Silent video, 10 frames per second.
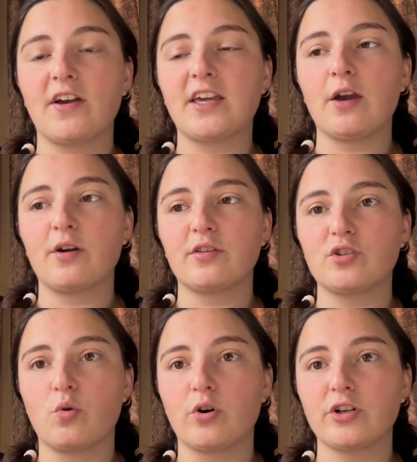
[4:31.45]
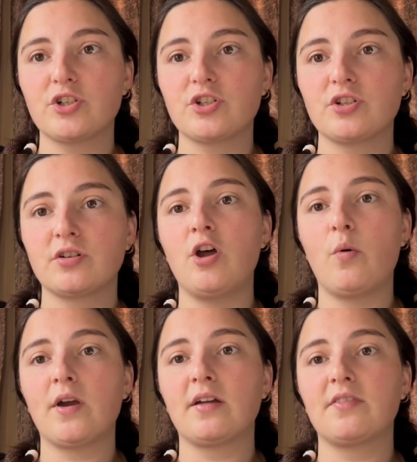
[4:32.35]
I carry the torch,
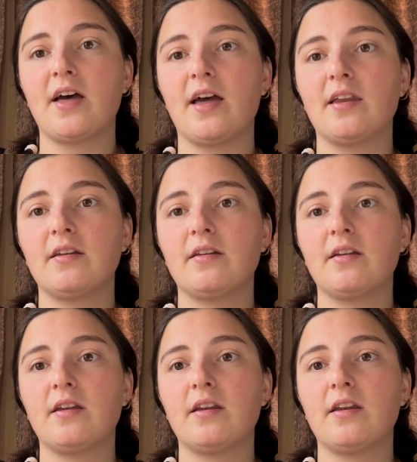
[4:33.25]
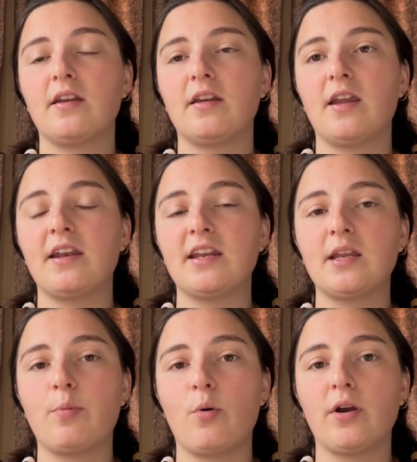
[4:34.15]
knowing that at
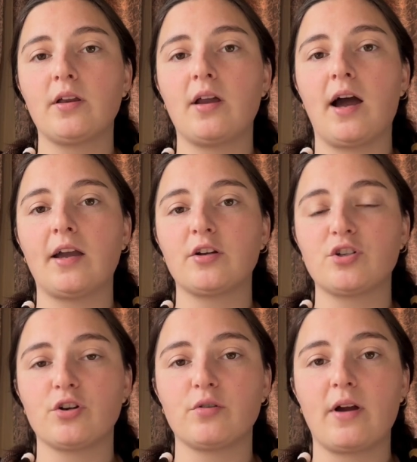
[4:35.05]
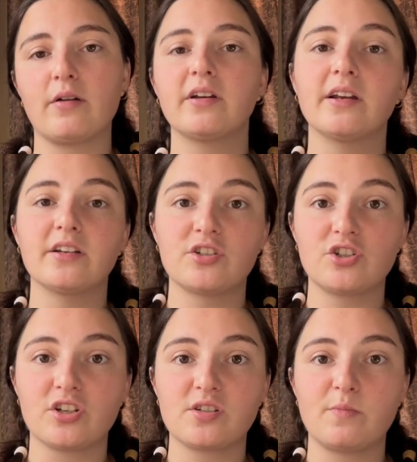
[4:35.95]
any point I could turn around and it is
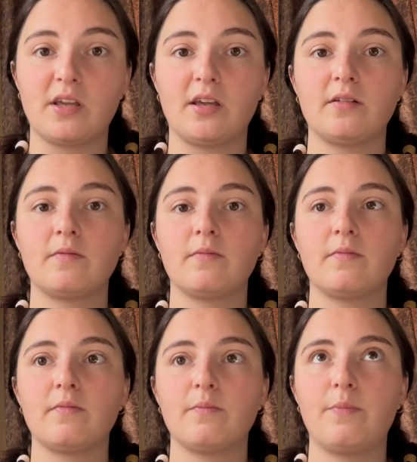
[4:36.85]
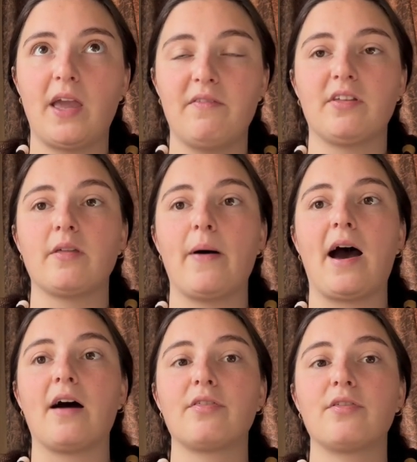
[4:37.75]
just me paving the
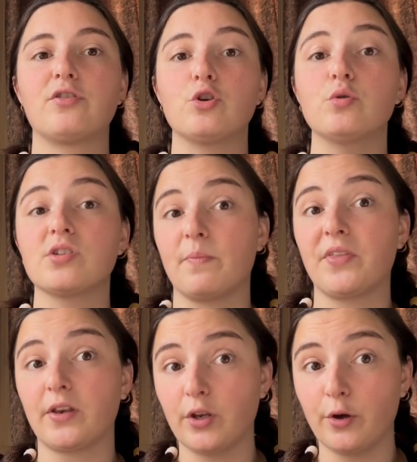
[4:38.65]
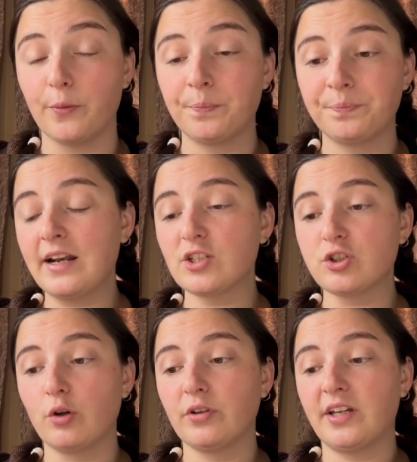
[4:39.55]
path to something new. And it's
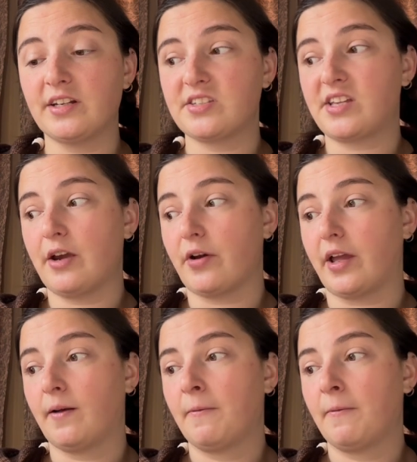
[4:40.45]
lonely and it's scary.